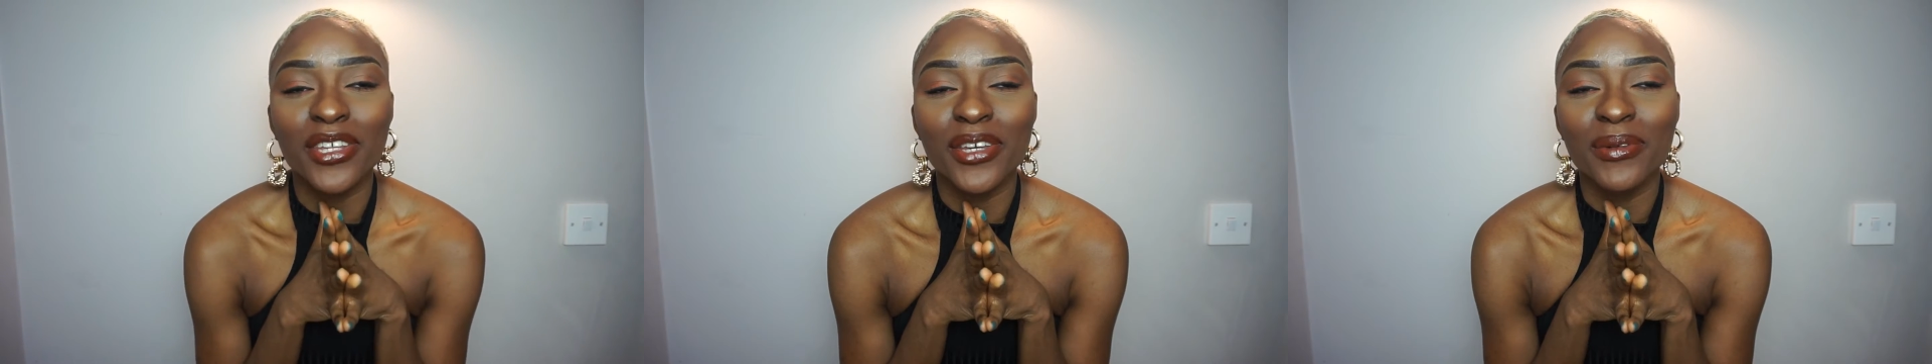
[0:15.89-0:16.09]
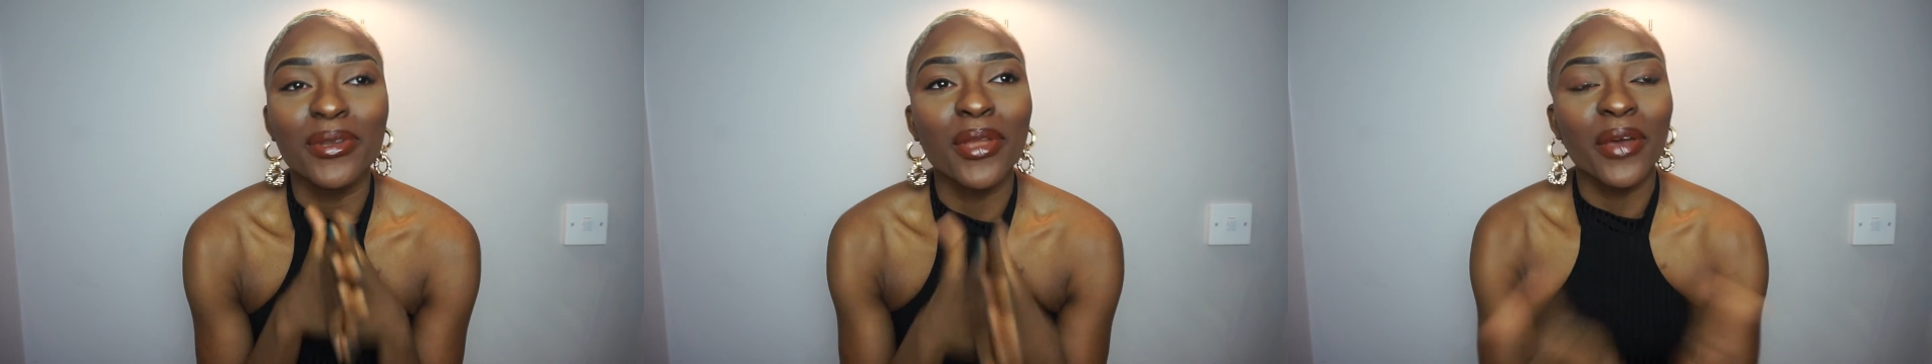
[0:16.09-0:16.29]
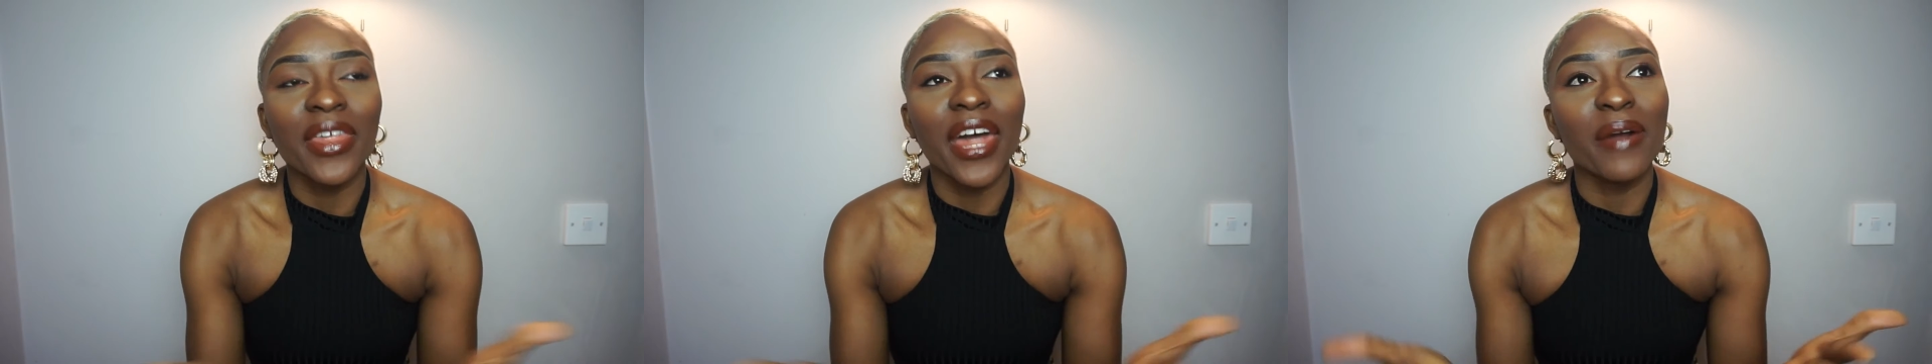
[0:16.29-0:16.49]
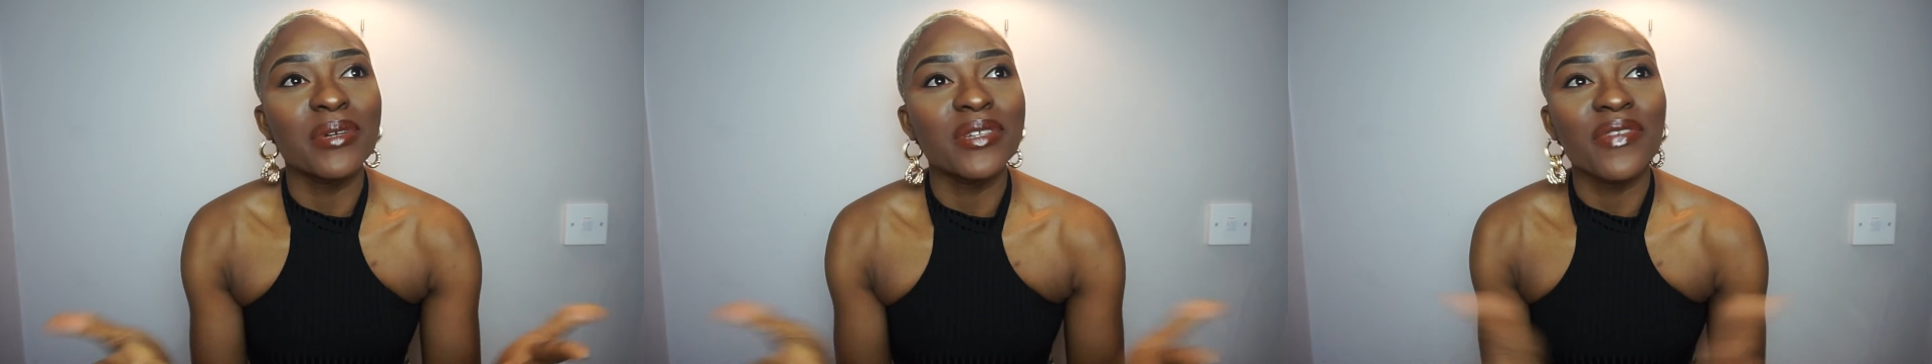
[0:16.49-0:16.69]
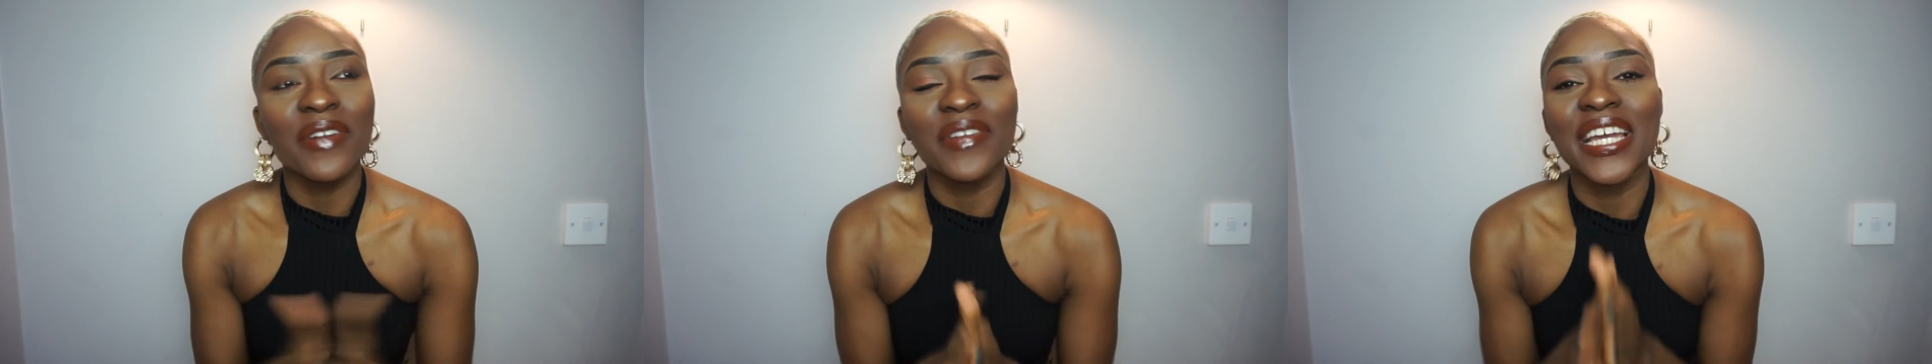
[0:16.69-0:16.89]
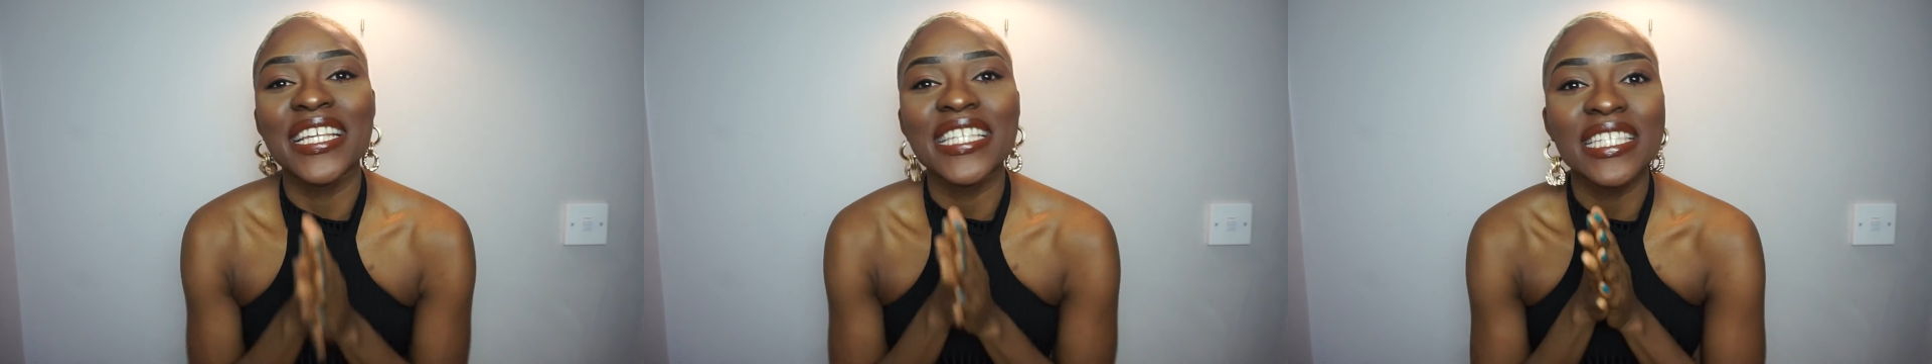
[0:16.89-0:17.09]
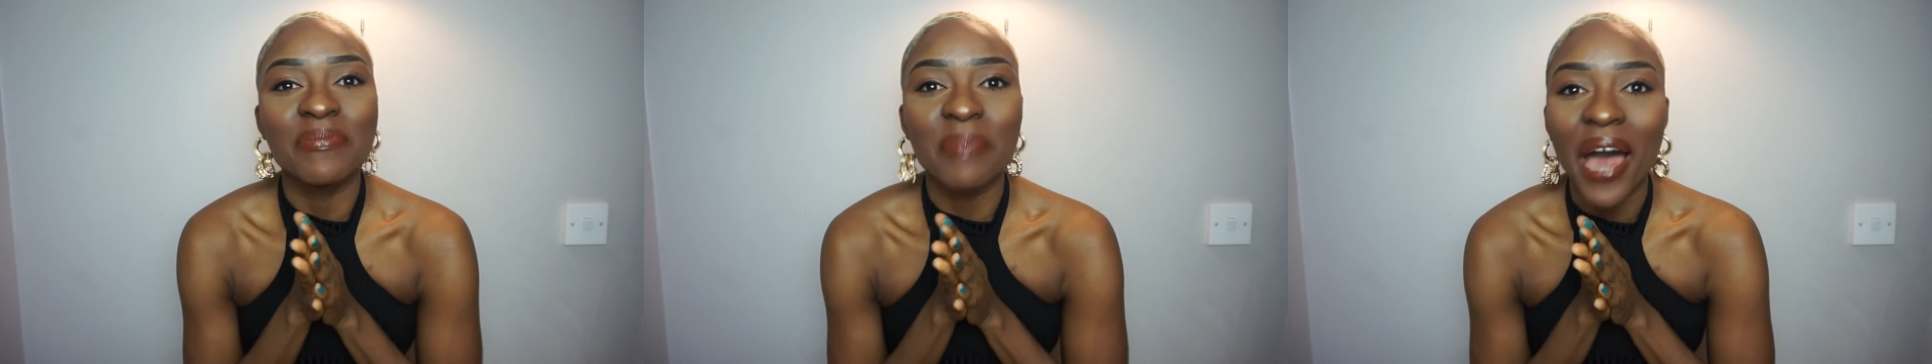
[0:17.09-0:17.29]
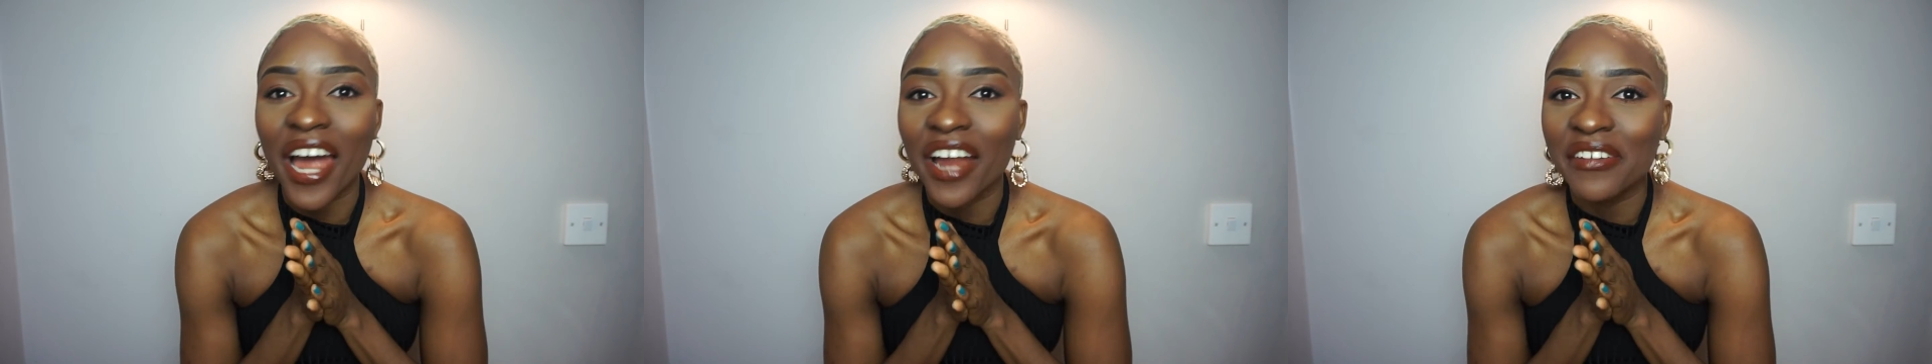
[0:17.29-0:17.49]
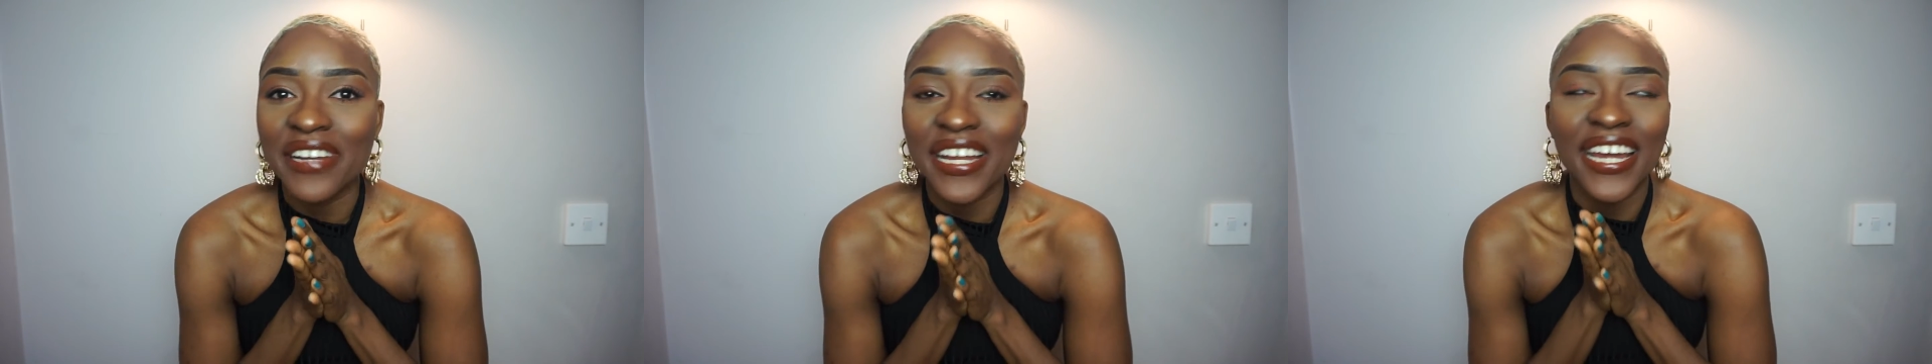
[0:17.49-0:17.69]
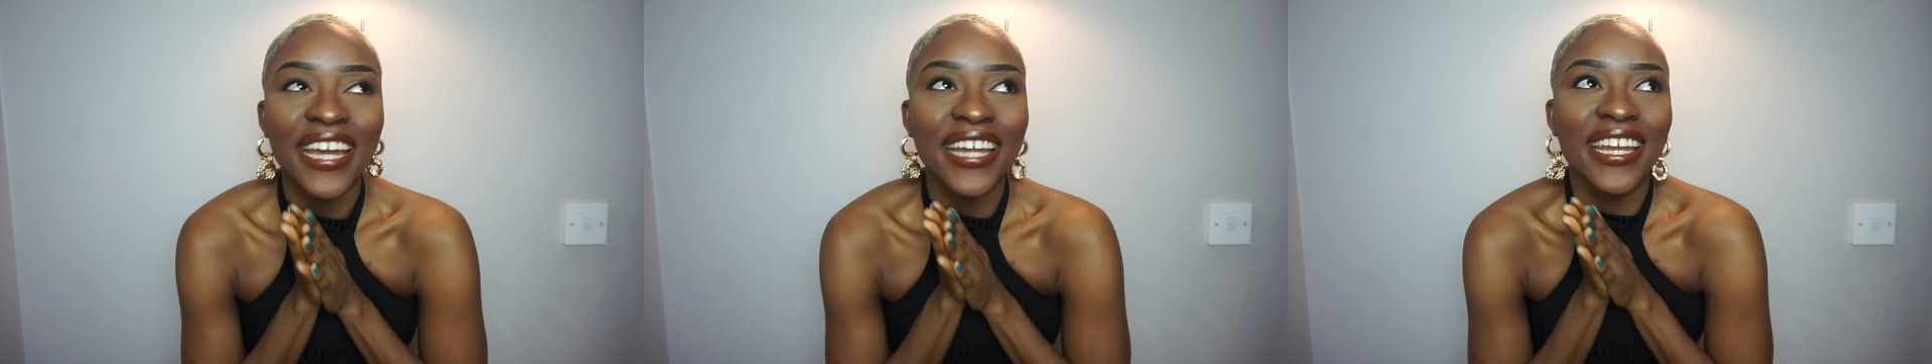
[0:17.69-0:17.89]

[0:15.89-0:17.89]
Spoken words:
you would know that it was very inspiring,